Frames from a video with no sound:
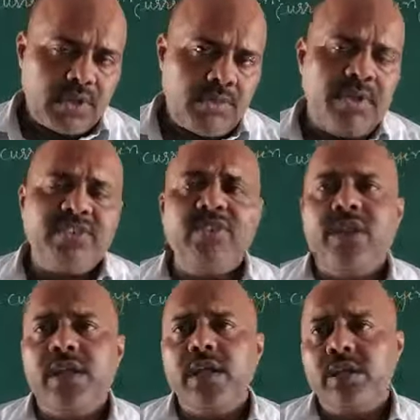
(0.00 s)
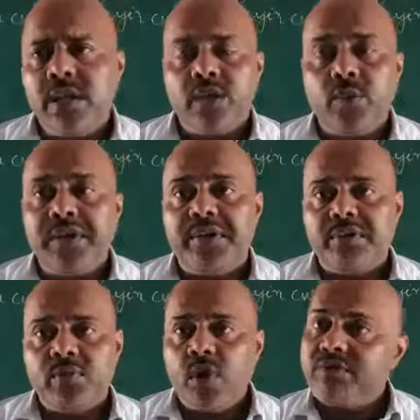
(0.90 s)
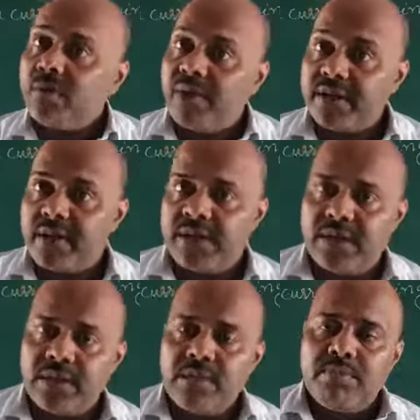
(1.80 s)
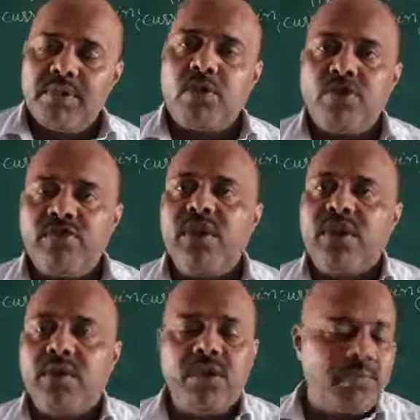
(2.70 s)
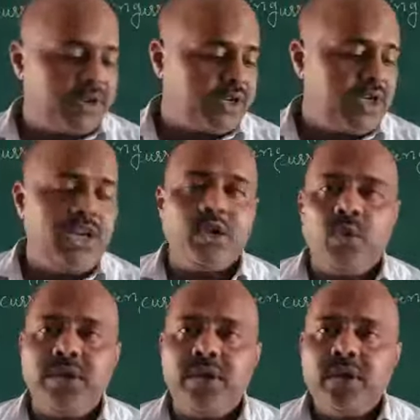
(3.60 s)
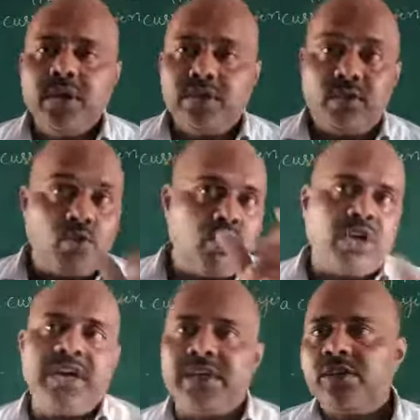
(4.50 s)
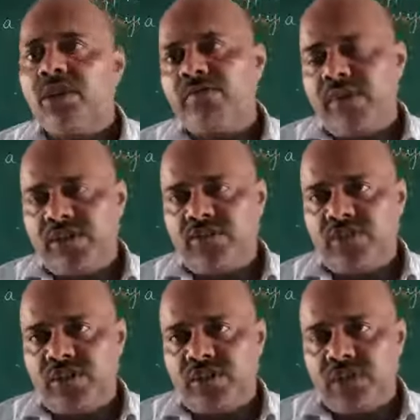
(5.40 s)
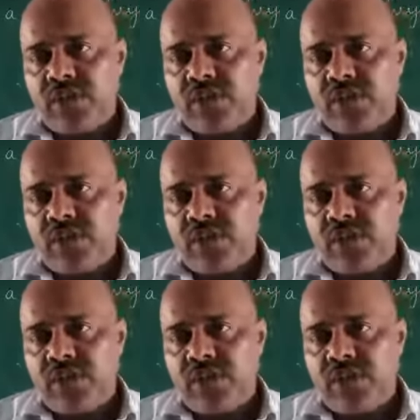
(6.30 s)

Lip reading: immersed in a liquid of the mercury, because here the mercury liquid is the good conductor of electricity.